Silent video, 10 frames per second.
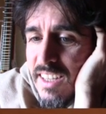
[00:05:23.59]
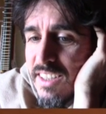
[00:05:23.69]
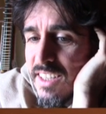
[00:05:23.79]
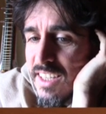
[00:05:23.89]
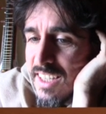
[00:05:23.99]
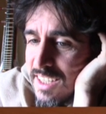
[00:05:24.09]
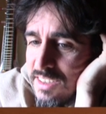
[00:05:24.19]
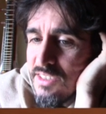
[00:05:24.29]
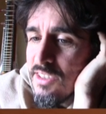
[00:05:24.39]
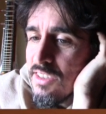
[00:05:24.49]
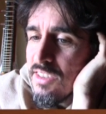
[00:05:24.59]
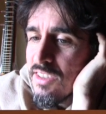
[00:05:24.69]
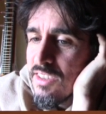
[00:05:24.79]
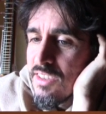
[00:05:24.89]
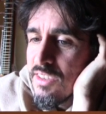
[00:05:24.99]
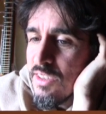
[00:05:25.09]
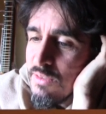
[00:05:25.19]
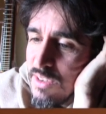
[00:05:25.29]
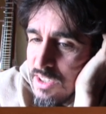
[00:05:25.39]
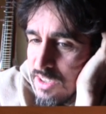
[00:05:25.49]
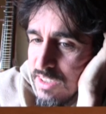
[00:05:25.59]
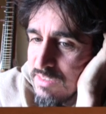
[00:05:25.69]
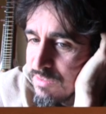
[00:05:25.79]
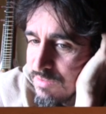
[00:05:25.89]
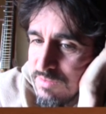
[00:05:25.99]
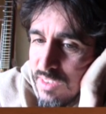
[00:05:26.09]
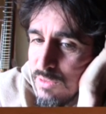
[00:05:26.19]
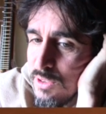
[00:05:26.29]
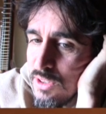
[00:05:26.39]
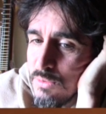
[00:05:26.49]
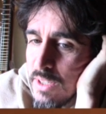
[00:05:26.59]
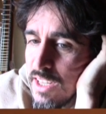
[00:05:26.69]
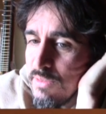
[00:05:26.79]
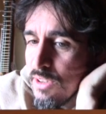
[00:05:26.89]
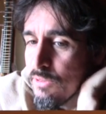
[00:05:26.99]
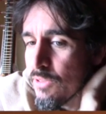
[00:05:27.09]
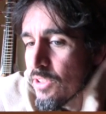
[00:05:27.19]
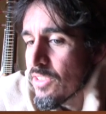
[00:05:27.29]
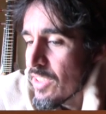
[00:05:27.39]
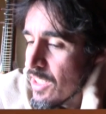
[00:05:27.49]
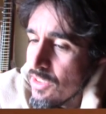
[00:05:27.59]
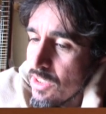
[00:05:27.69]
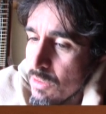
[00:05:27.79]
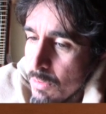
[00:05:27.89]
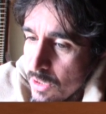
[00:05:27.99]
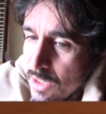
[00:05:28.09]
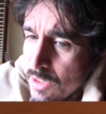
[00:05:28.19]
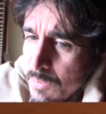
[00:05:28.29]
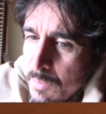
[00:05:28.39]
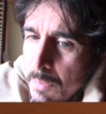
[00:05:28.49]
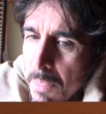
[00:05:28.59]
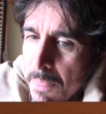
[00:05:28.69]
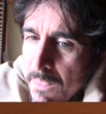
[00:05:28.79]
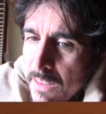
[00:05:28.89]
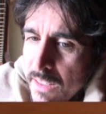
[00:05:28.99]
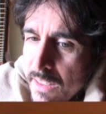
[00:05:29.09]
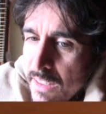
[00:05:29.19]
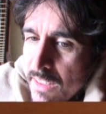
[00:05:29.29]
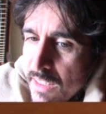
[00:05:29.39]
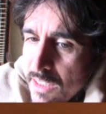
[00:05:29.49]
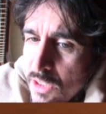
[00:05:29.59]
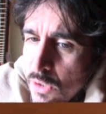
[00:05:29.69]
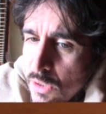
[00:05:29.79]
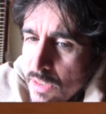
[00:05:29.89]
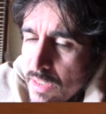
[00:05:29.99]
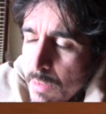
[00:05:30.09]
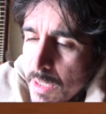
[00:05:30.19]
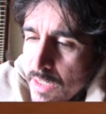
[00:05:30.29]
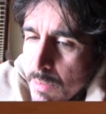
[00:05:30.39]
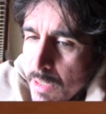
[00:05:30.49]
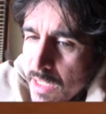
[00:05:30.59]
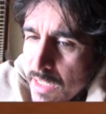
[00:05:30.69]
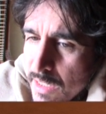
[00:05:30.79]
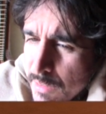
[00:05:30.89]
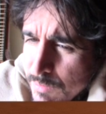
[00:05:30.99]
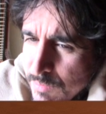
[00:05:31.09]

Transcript: in the Eastern Division, the first wave in the first section of the book, is called Samanya Bhakti.